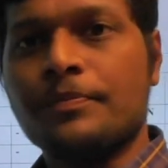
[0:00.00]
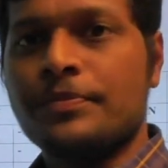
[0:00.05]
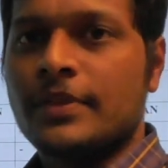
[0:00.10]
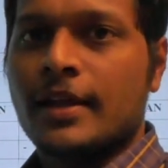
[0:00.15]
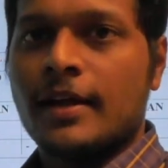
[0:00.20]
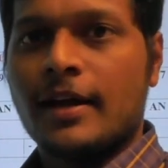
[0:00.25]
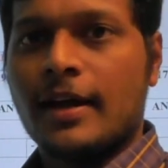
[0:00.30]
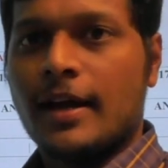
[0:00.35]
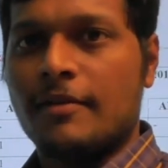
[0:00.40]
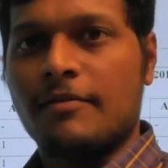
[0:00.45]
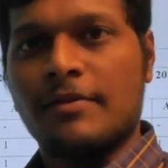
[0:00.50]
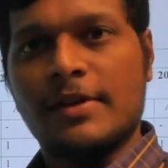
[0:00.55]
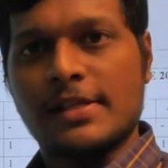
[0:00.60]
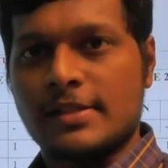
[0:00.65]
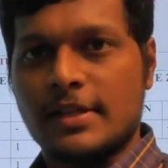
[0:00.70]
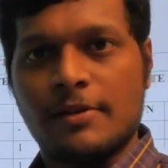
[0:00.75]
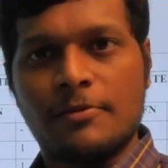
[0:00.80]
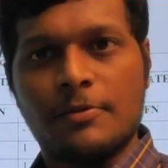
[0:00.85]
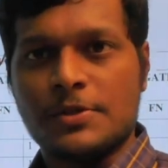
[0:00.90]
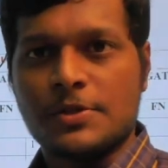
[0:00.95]

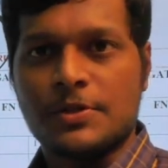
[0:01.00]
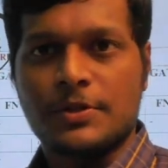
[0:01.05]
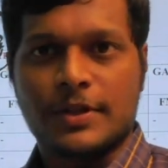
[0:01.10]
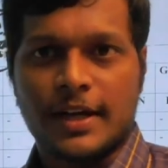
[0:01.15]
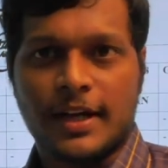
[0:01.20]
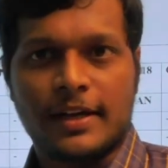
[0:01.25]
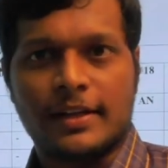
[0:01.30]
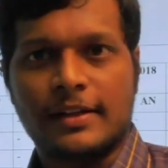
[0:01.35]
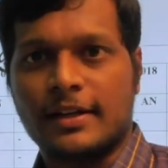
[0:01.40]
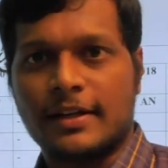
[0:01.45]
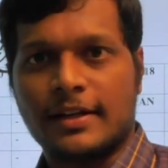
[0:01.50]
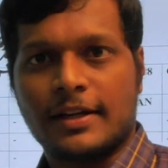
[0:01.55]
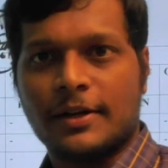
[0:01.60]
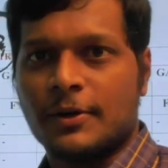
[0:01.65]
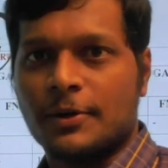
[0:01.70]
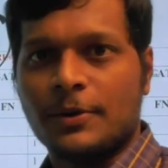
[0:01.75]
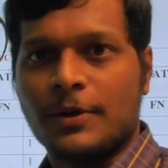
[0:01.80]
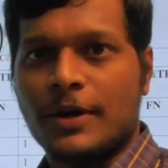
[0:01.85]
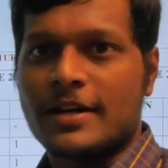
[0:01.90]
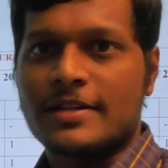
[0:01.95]
obviously we should take that
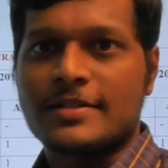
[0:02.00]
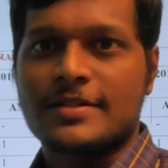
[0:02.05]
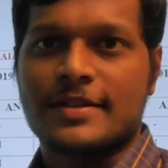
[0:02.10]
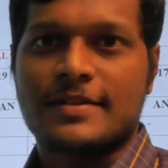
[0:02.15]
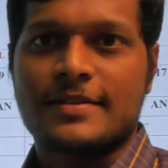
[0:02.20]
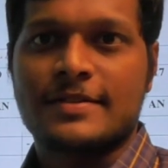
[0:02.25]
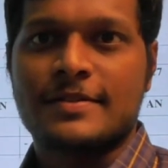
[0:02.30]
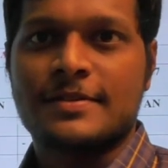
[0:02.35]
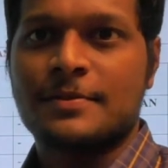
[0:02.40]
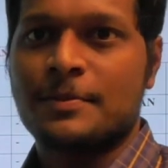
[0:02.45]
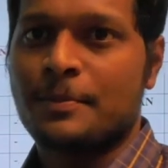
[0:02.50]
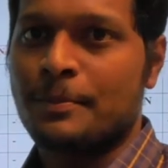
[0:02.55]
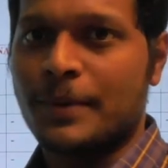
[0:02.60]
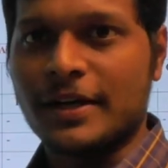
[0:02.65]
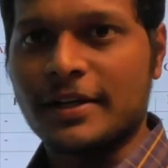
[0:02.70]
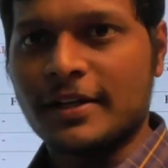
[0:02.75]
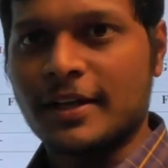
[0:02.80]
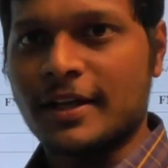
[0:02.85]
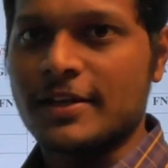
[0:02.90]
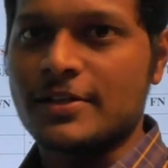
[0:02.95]
into arches
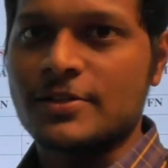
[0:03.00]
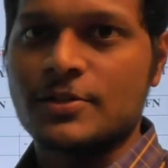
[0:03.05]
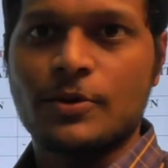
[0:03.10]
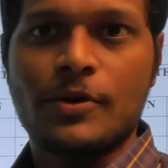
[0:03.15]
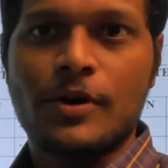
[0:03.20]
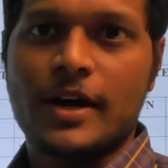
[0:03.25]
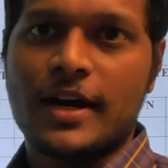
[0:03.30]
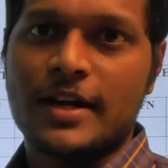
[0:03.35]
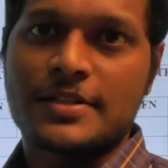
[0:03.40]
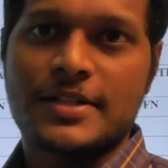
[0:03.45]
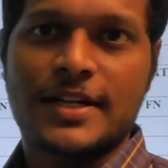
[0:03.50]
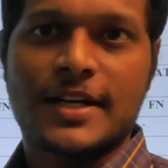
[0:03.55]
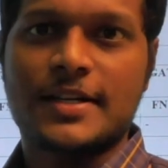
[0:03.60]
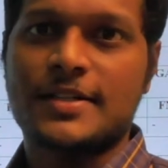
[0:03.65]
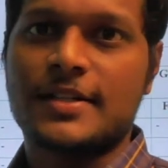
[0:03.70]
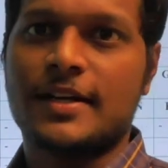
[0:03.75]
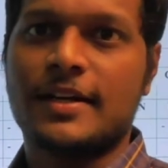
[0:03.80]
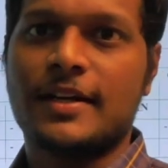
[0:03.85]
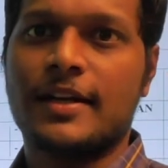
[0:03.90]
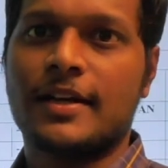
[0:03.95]
but there is no arch
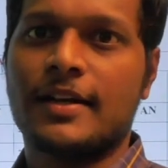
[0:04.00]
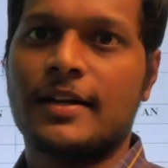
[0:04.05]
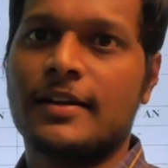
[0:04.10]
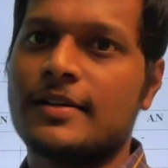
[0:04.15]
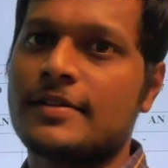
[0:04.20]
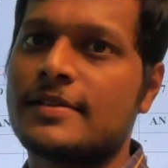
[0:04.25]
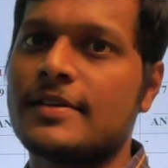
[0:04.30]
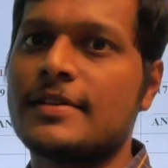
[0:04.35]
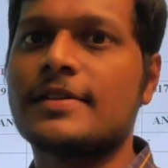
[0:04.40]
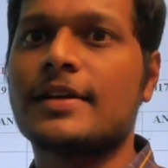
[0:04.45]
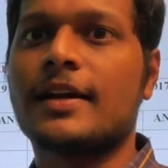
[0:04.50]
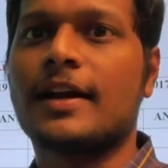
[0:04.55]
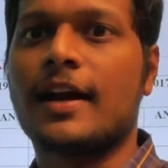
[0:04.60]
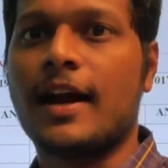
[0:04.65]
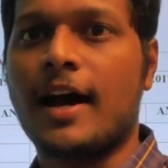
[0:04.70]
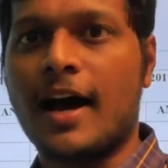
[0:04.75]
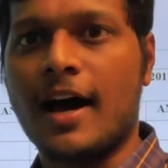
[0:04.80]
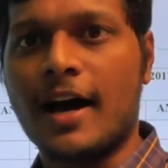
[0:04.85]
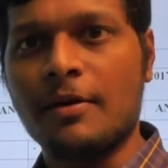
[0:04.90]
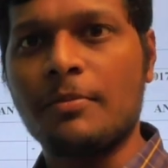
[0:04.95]
action here this is a
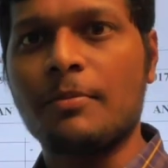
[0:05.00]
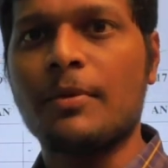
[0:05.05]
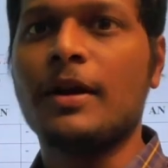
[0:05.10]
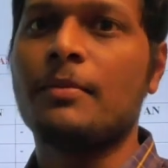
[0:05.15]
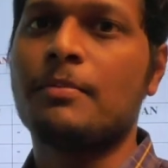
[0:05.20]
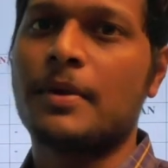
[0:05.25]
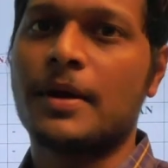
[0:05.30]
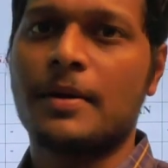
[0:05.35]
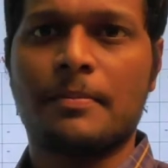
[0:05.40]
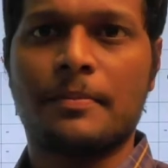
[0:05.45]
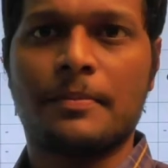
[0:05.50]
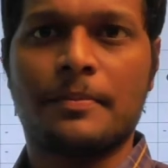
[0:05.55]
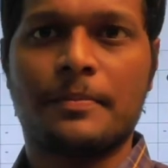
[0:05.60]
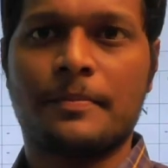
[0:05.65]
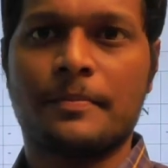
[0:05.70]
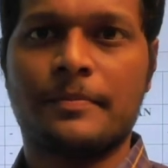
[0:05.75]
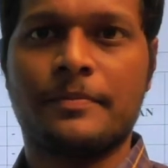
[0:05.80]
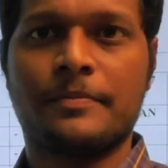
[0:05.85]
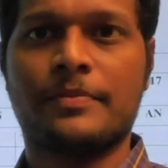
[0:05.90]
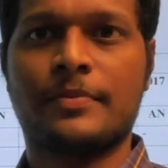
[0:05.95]
normal beam
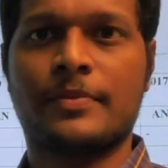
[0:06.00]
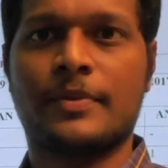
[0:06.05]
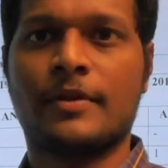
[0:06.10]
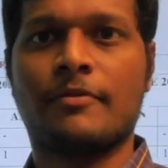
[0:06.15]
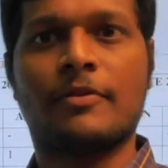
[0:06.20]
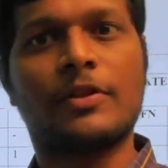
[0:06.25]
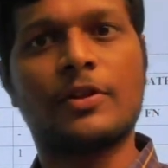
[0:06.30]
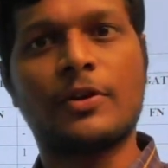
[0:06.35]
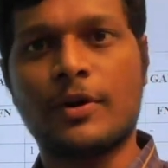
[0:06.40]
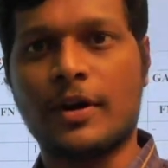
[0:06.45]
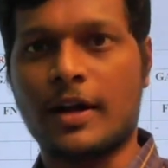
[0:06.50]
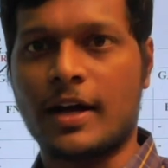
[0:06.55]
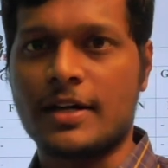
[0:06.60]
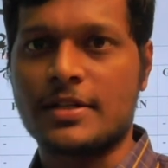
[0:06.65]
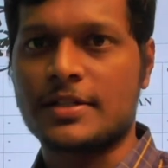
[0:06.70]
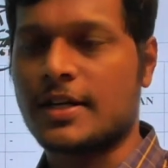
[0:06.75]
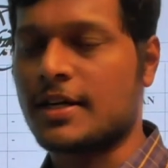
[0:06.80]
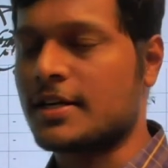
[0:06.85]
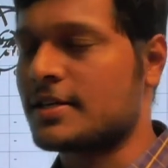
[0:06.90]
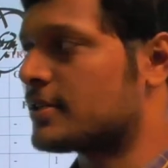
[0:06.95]
without
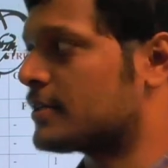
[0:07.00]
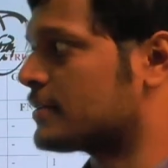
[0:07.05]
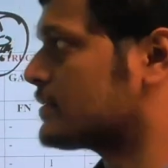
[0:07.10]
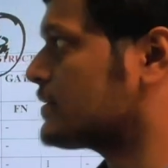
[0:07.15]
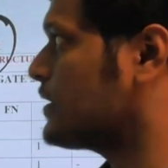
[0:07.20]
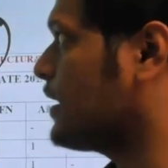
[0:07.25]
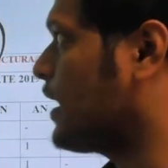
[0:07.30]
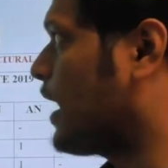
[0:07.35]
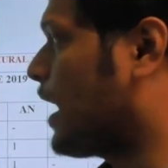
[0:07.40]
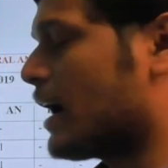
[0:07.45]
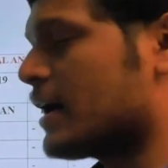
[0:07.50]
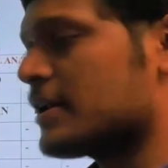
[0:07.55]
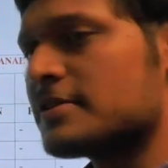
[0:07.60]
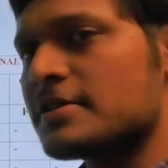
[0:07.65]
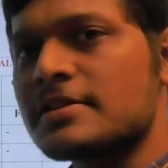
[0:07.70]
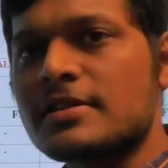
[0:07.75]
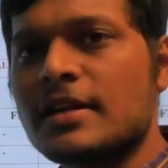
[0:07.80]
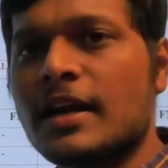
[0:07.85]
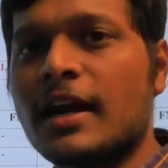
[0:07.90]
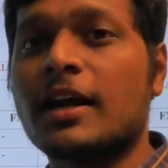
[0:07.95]
arch action see arch
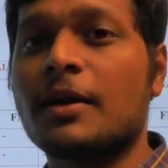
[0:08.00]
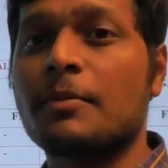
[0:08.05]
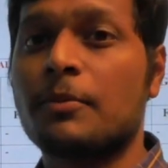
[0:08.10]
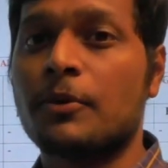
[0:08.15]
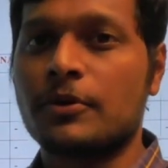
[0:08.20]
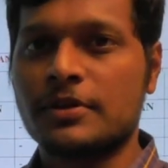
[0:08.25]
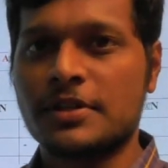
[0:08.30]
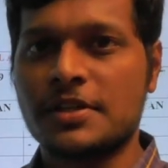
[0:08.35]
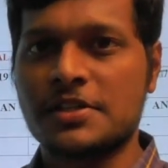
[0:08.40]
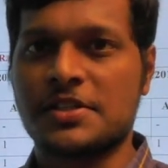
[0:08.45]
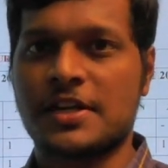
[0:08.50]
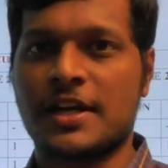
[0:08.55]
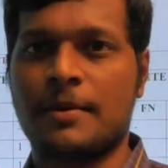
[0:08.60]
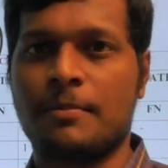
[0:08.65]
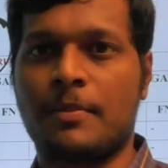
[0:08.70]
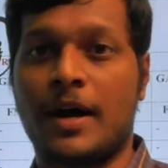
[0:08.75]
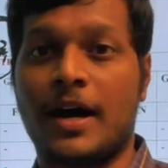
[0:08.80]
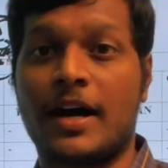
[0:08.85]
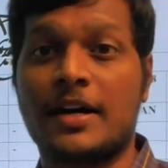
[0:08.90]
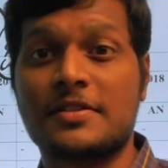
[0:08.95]
is not about the shape
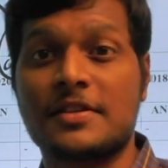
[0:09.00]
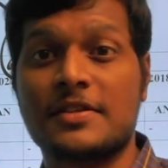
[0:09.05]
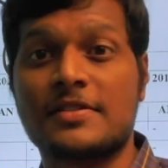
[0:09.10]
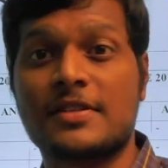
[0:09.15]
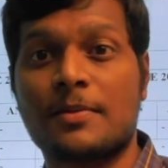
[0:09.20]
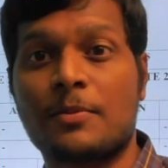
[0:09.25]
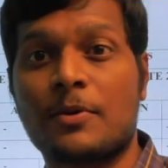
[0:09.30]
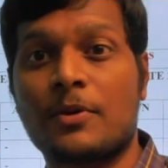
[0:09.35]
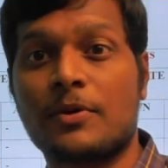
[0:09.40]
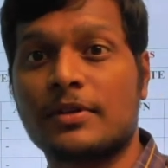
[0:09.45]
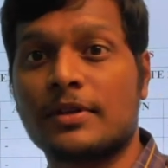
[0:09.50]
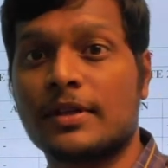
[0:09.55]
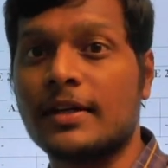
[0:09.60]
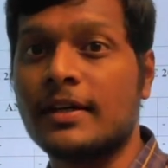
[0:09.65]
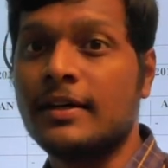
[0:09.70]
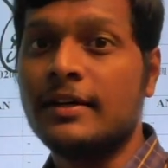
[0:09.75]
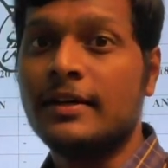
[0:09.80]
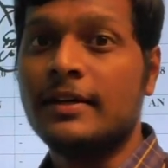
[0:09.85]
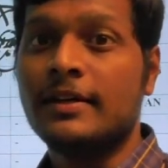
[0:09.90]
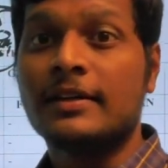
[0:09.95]
arch is about the
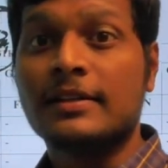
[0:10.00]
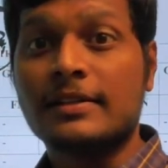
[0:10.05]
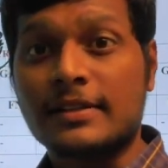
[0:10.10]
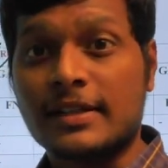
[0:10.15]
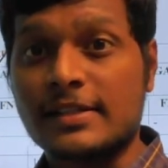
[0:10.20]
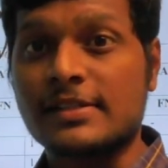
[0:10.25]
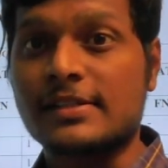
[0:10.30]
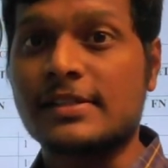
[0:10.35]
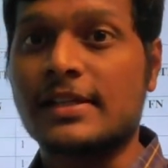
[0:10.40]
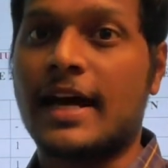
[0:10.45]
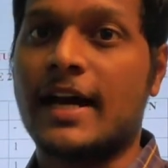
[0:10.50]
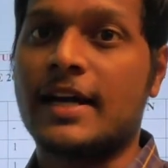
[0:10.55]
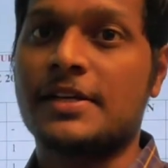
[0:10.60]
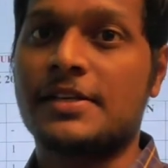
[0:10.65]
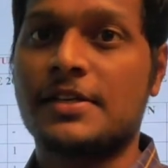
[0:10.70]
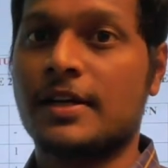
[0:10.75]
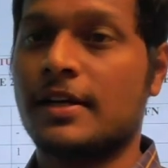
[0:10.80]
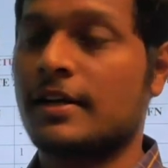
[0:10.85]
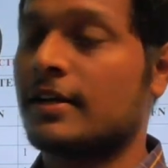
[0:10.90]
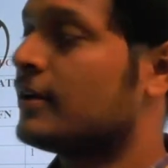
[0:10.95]
thrust action